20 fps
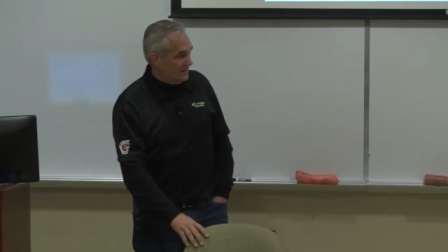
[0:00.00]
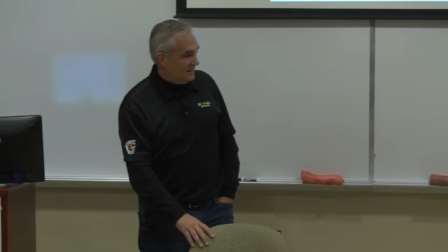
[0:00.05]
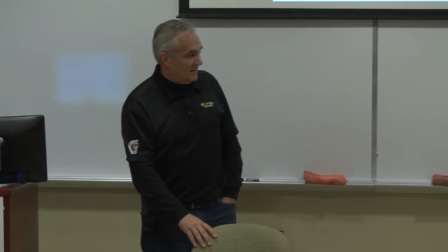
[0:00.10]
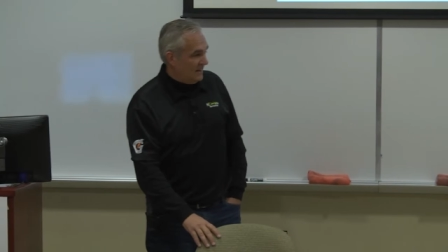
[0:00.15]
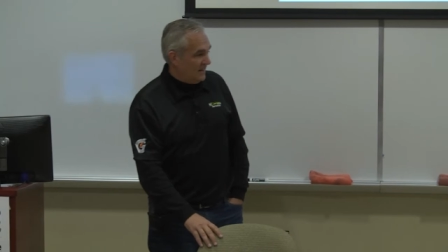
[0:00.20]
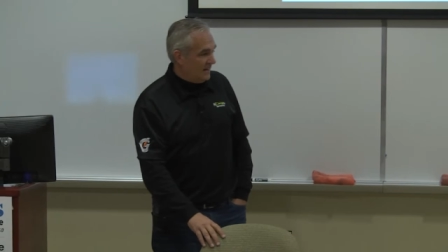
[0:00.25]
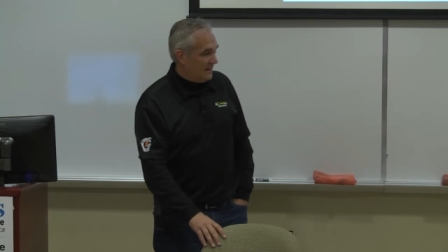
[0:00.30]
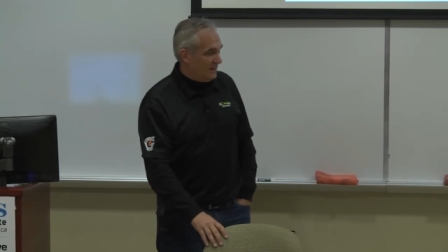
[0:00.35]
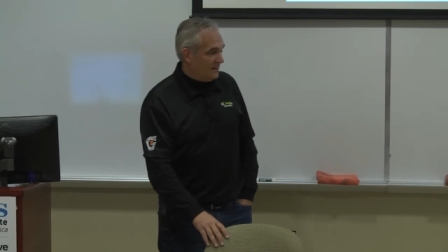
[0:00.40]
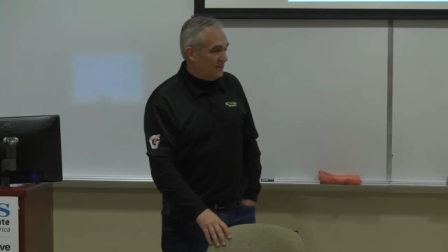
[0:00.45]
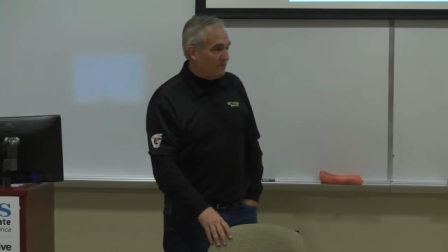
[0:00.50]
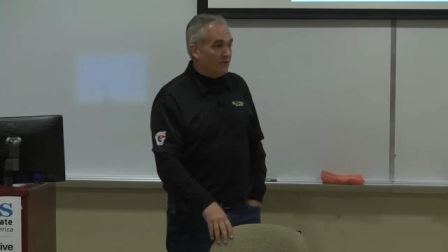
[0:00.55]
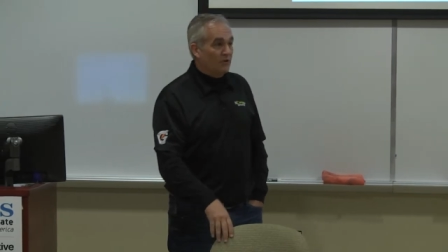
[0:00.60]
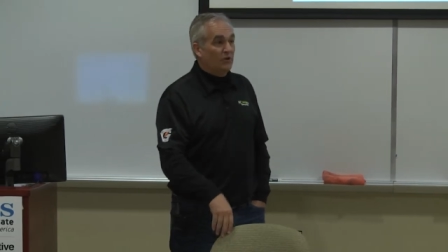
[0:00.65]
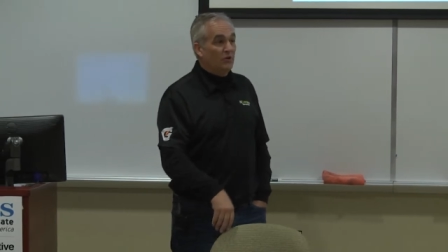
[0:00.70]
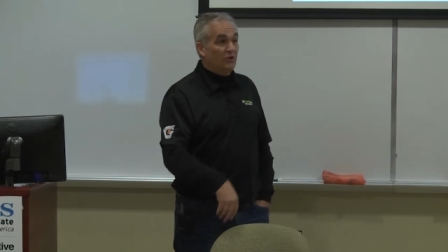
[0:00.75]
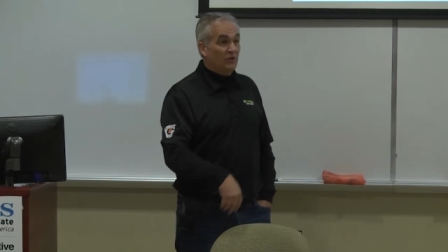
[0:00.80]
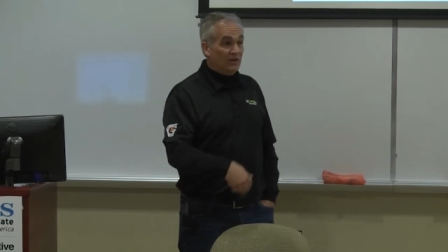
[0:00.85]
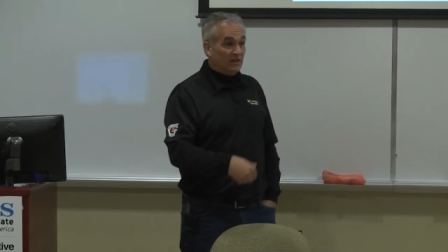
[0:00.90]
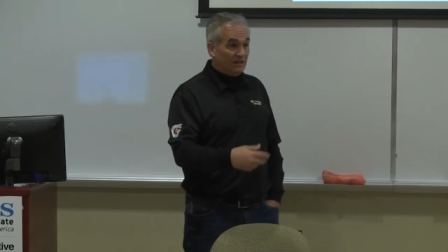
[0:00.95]
And they
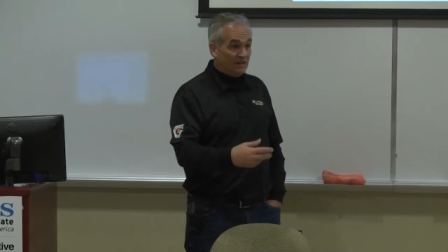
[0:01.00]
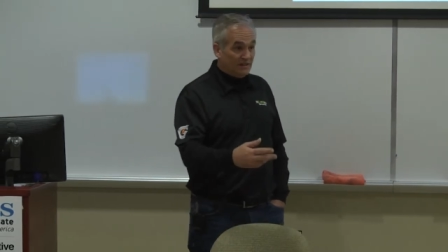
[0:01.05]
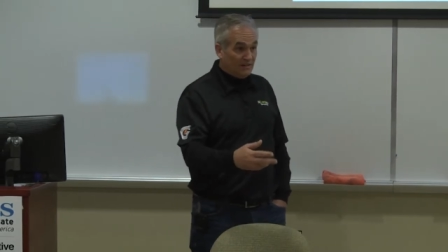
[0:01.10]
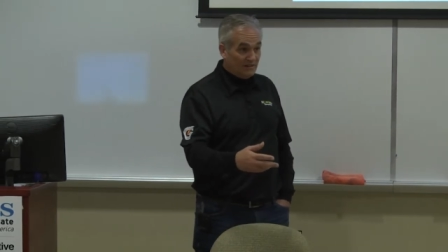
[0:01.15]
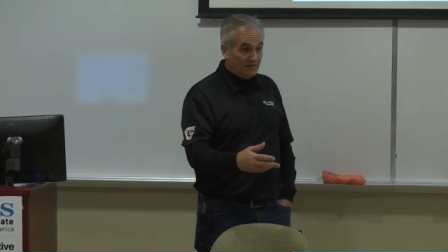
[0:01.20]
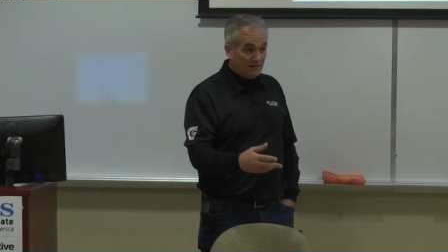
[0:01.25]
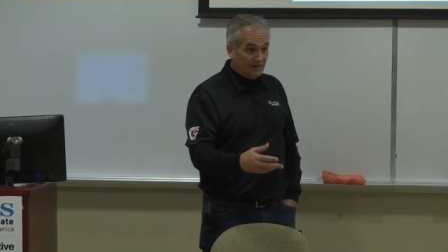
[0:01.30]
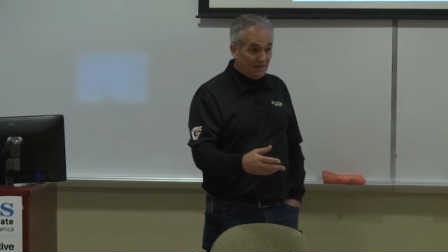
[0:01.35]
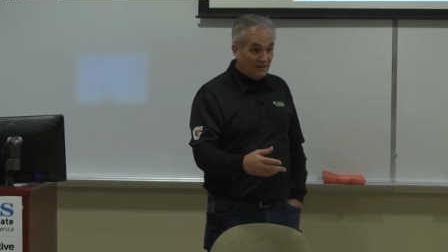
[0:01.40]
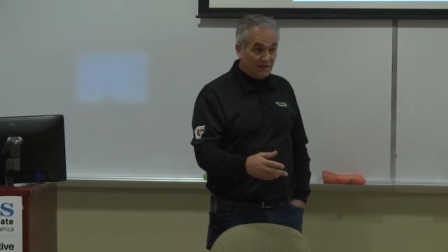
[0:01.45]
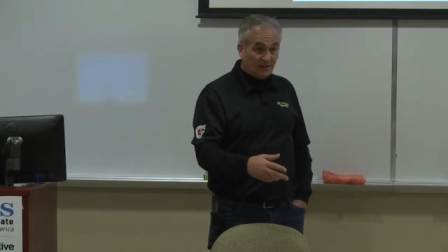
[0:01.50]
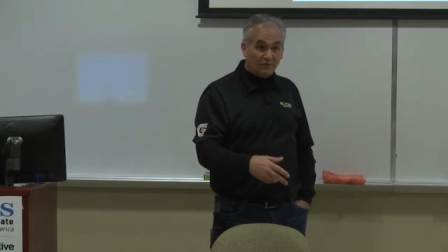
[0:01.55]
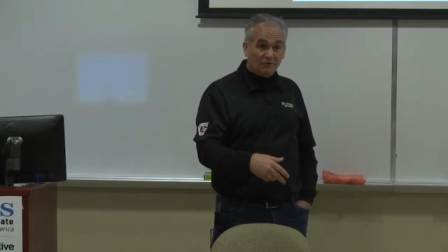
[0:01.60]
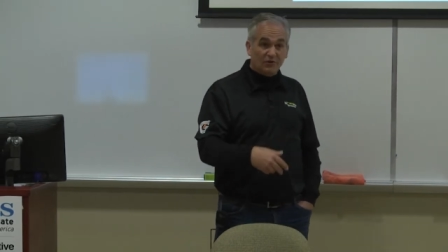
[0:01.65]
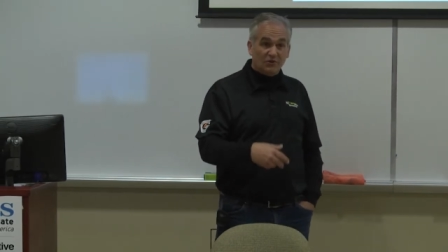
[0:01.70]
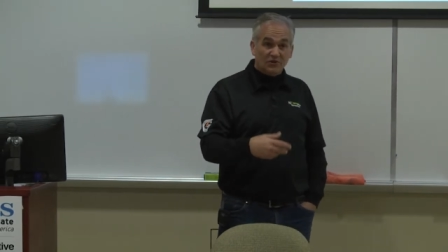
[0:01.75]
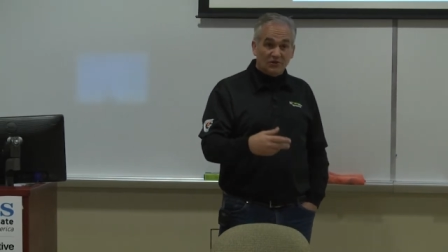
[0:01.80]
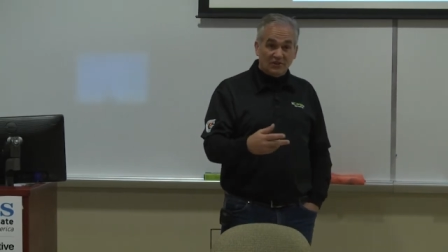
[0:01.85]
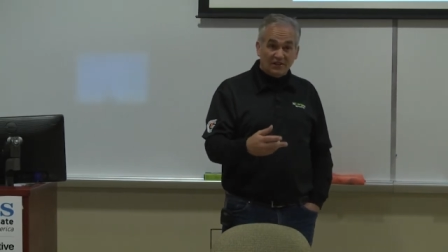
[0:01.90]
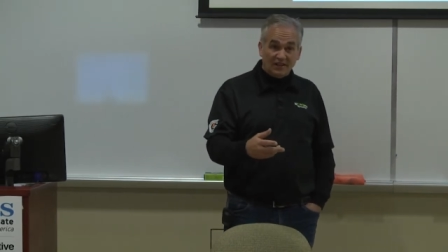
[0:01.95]
renewed it, and they
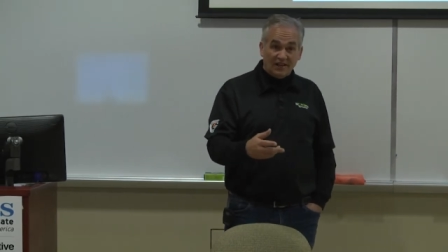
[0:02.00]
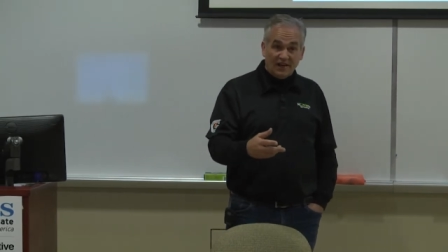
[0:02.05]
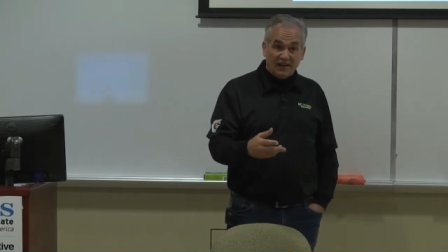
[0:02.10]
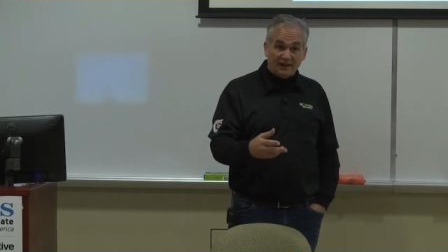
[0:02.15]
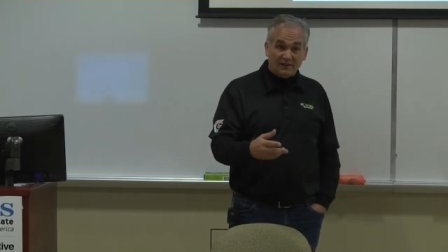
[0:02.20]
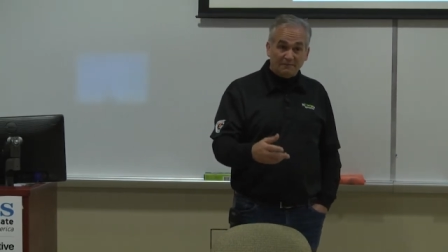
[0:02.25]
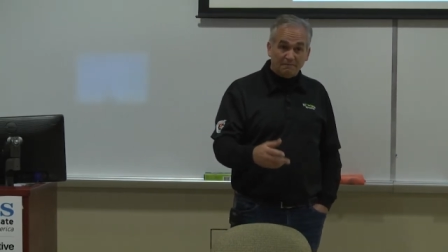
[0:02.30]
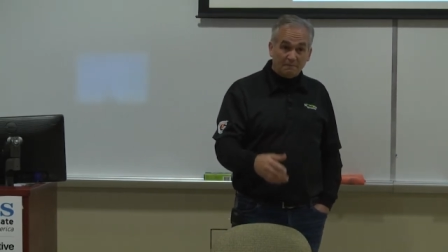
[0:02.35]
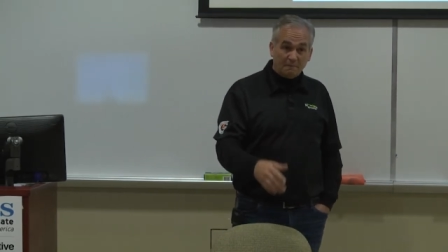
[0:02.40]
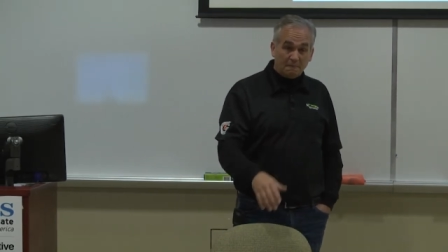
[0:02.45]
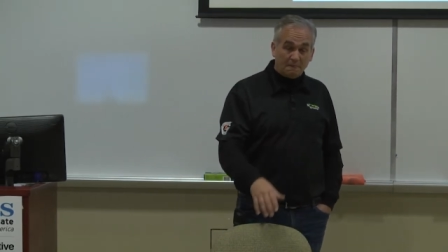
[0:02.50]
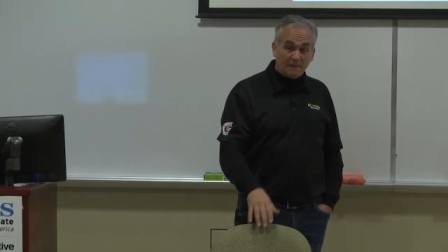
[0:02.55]
renewed it again.